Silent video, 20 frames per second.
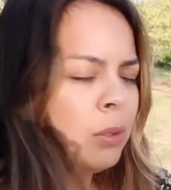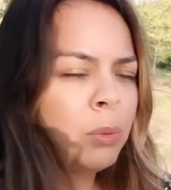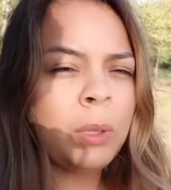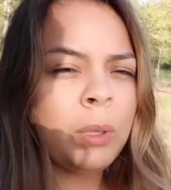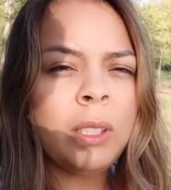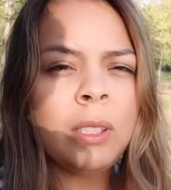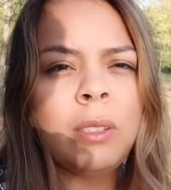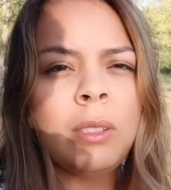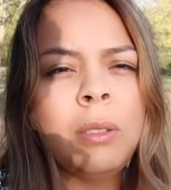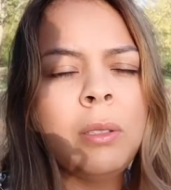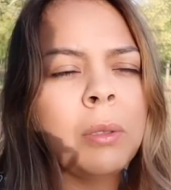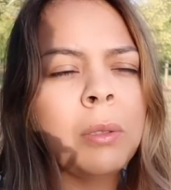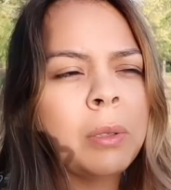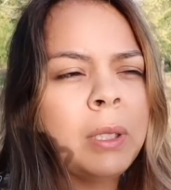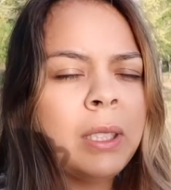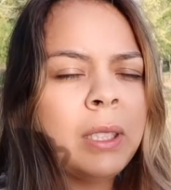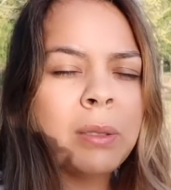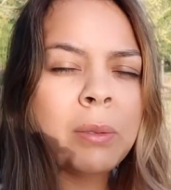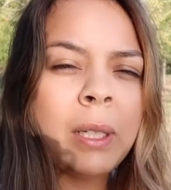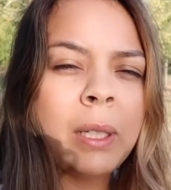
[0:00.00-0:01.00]
twenty-two
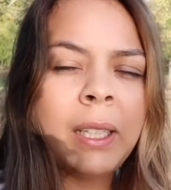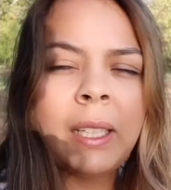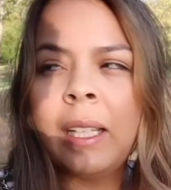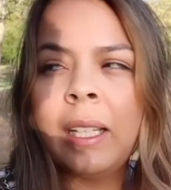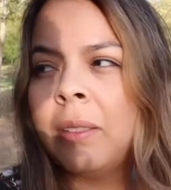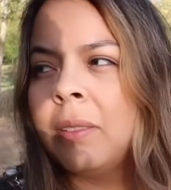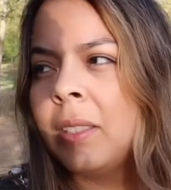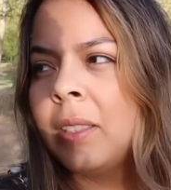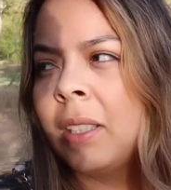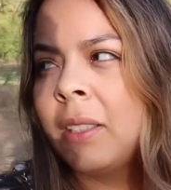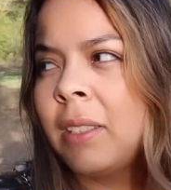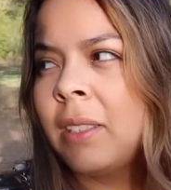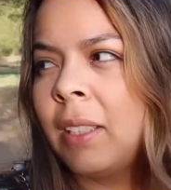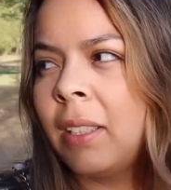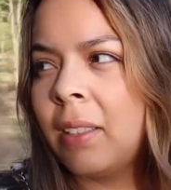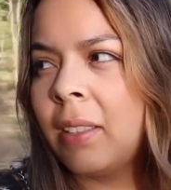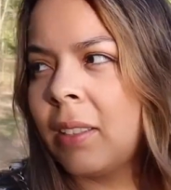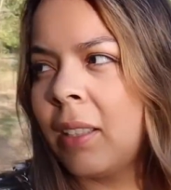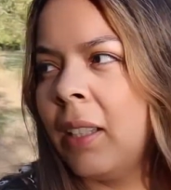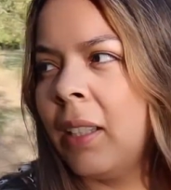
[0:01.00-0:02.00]
degrees right now,
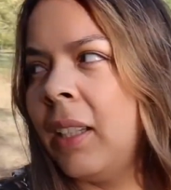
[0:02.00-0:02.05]
Celsius,